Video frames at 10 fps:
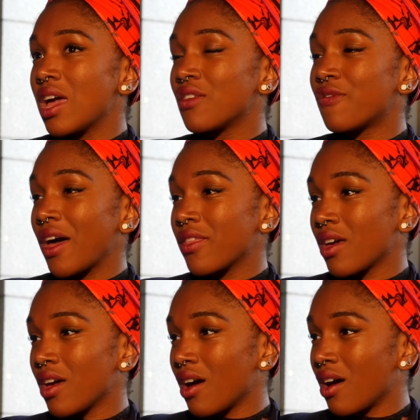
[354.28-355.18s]
In the fact
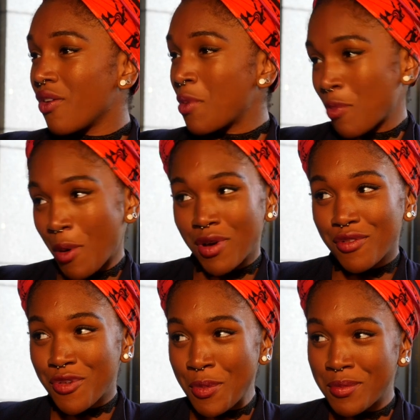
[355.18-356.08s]
that, remember, I'm not
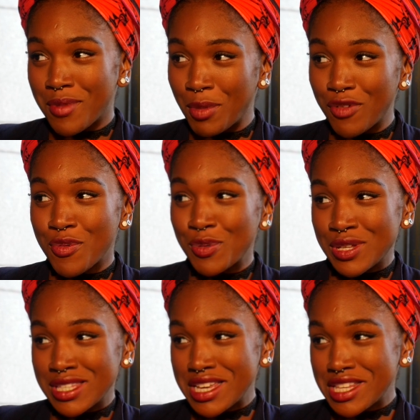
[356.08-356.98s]
from
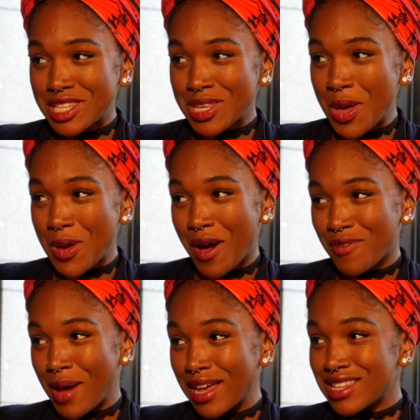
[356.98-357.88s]
London, so I
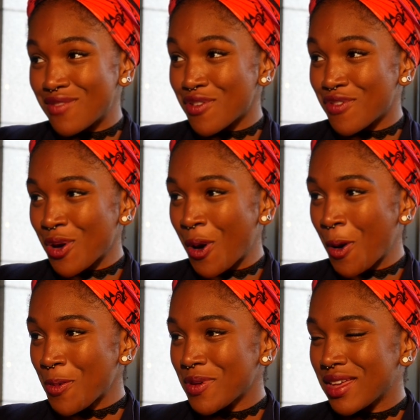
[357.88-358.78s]
packed everything
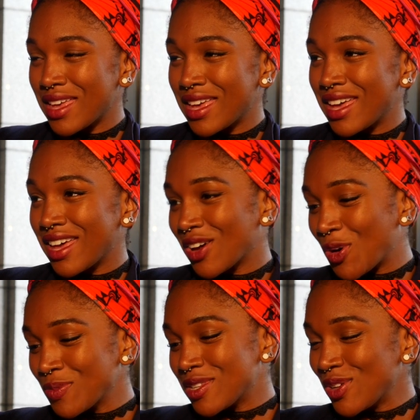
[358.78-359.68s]
up,
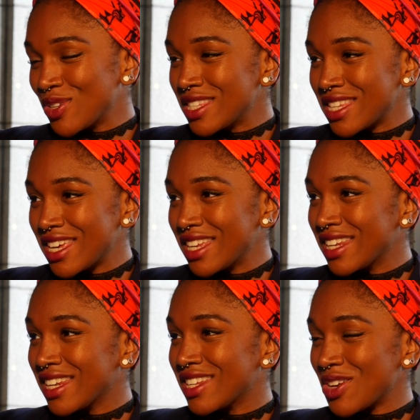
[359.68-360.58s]
come to
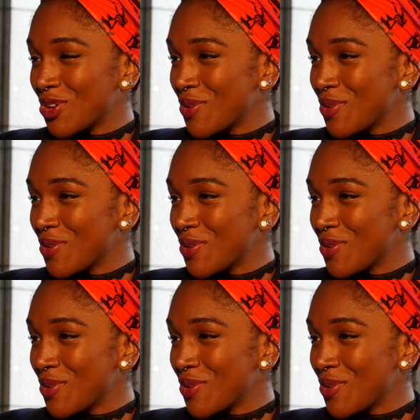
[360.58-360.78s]
London, don't know